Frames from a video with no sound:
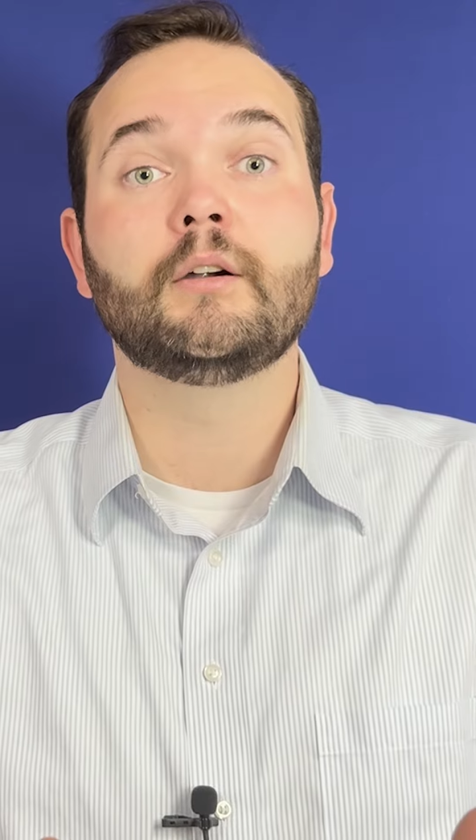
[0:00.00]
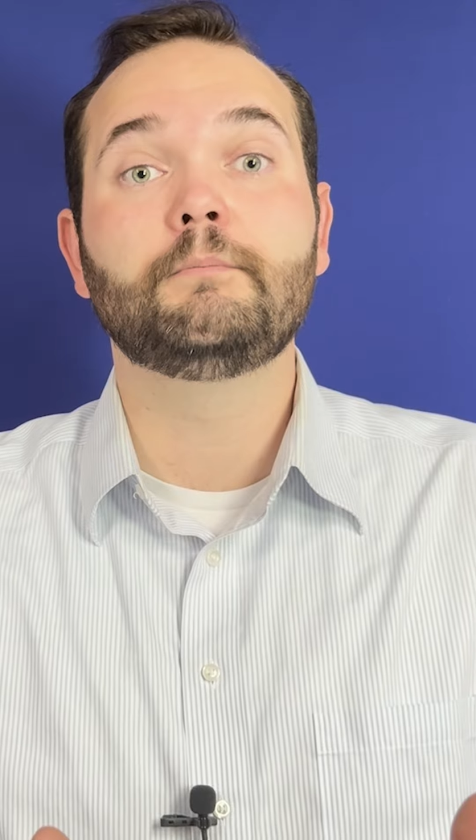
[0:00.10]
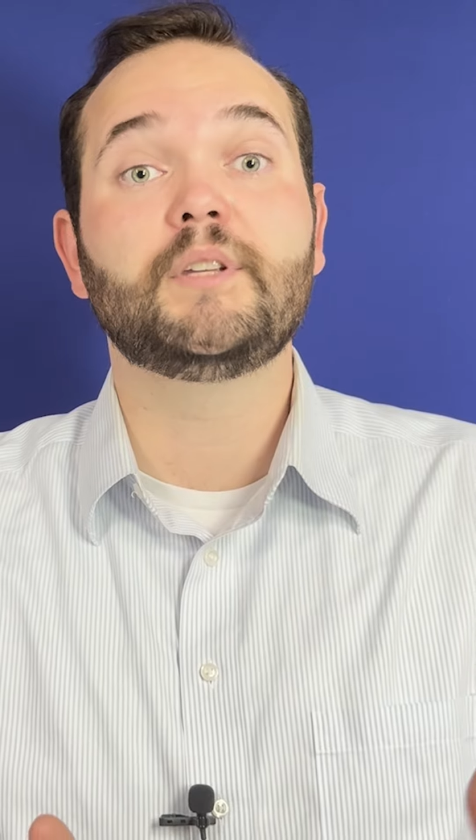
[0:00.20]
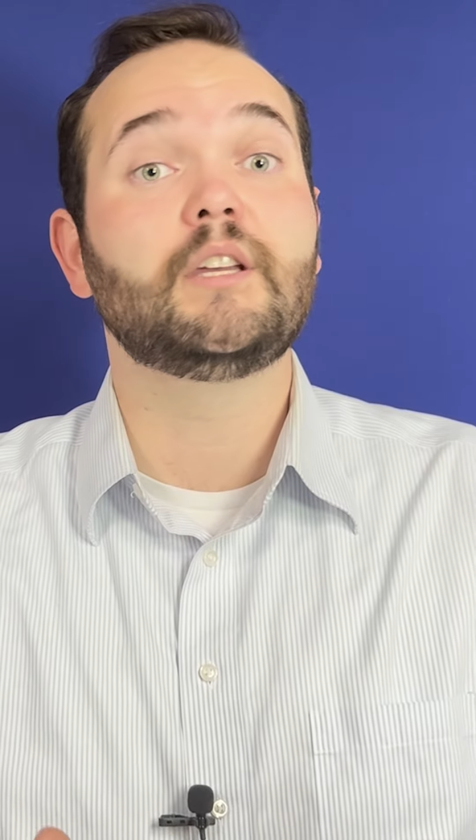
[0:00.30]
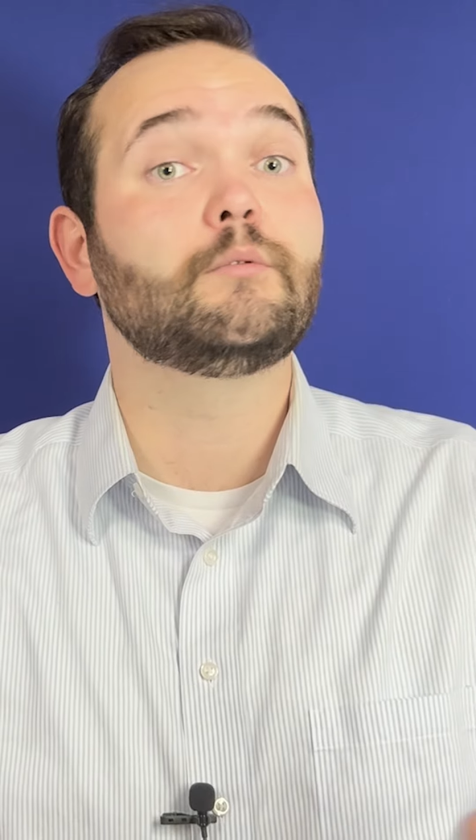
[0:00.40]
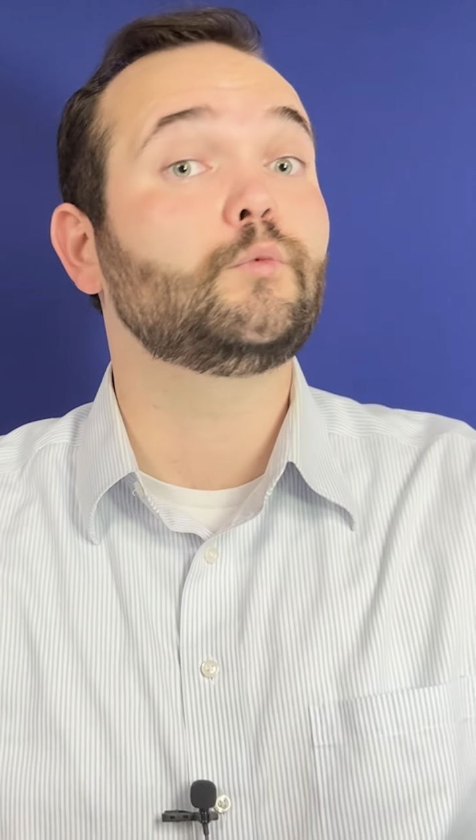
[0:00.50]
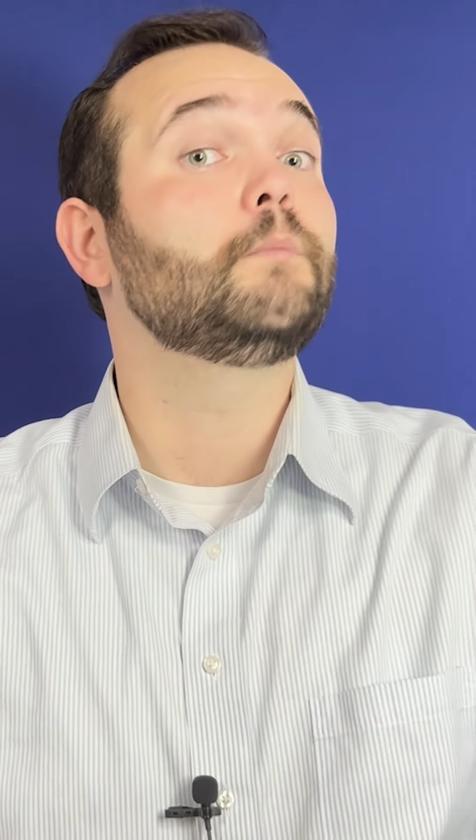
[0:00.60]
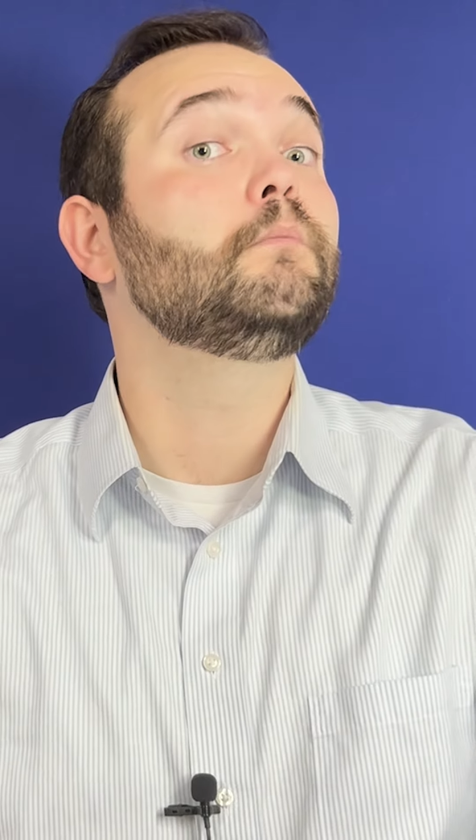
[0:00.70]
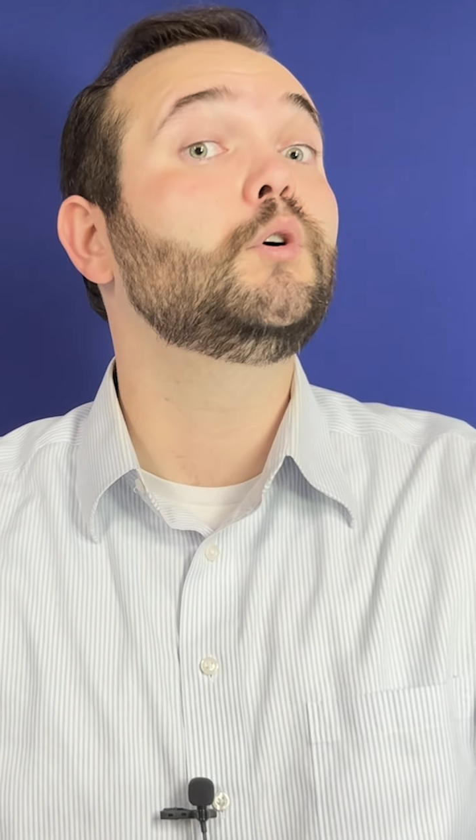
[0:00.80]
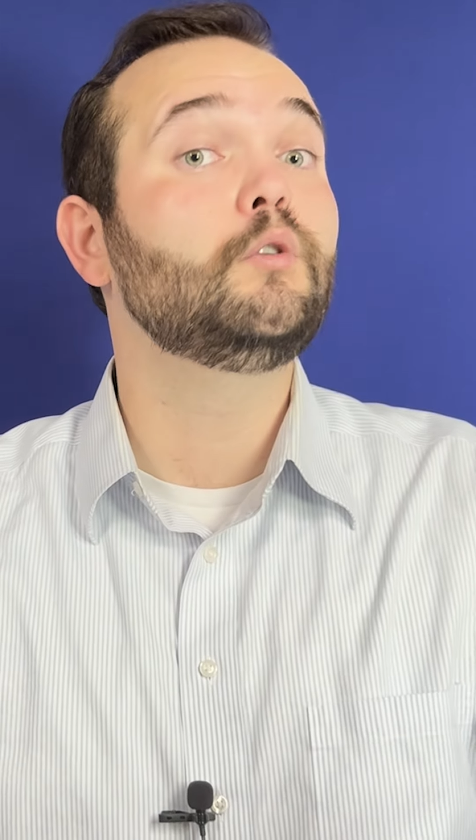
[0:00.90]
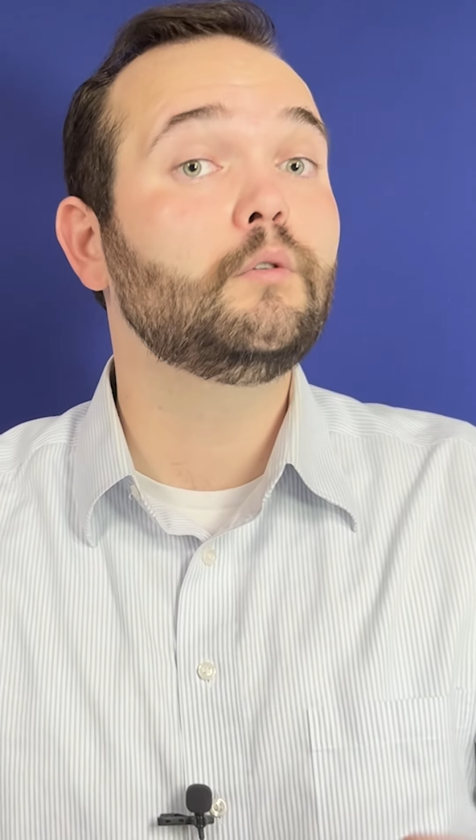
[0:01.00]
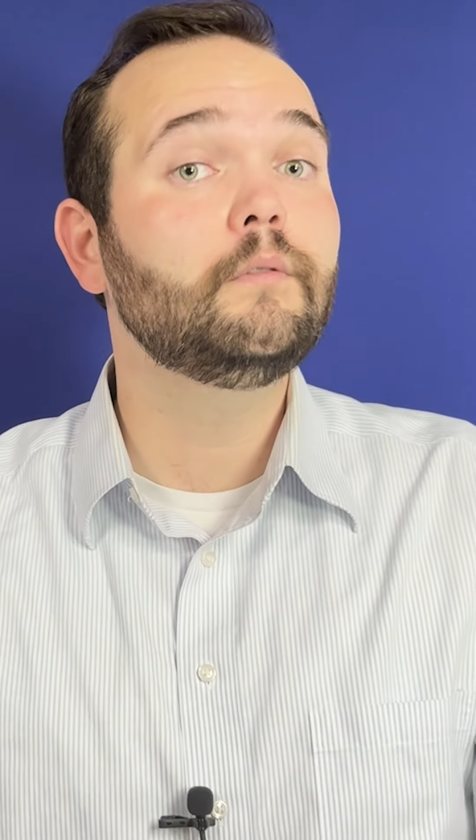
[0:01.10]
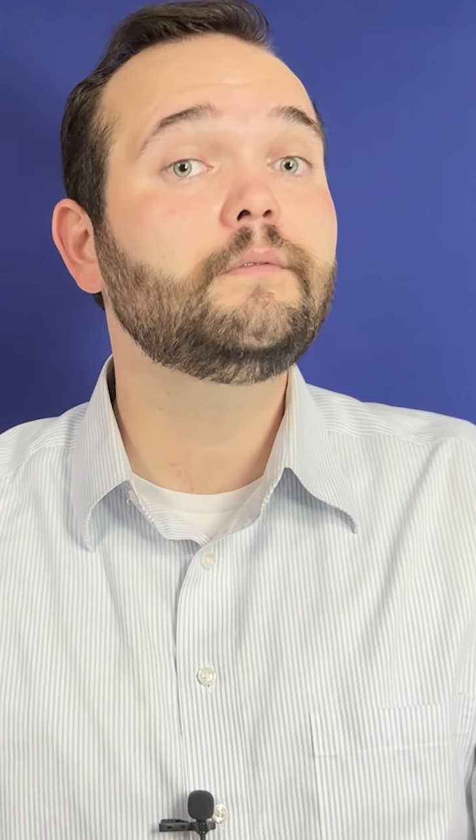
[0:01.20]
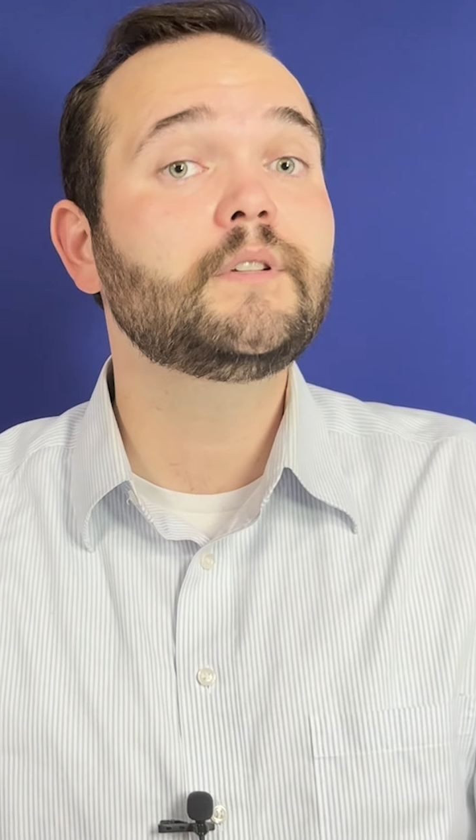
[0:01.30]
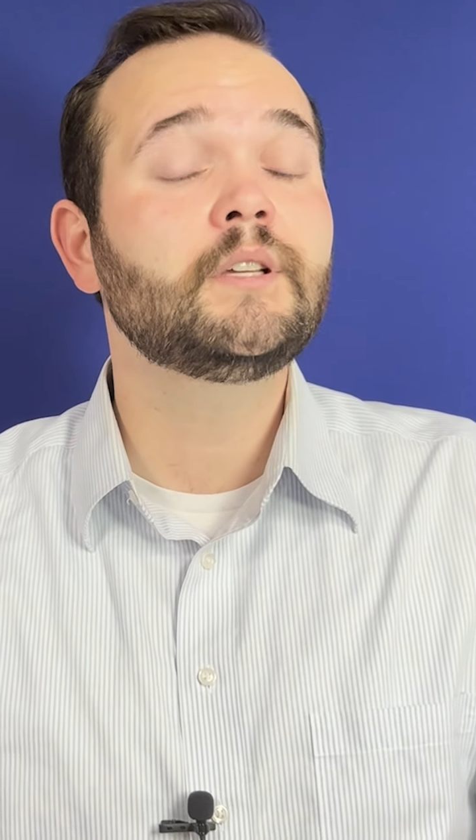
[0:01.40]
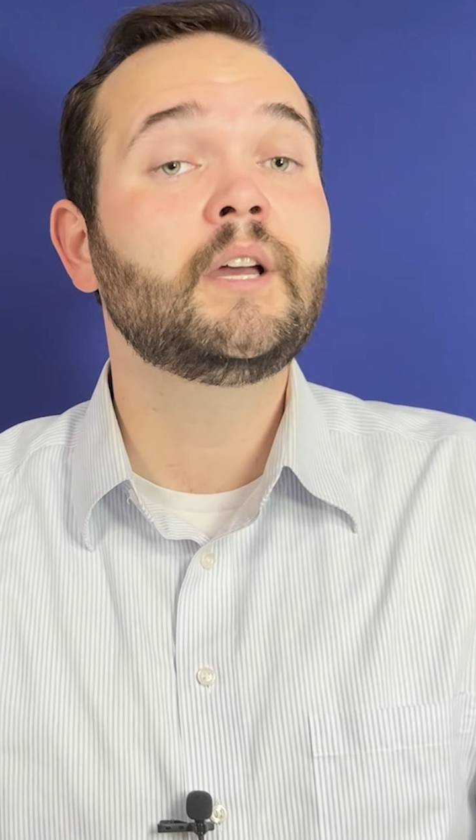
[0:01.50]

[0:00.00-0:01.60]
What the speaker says: being removed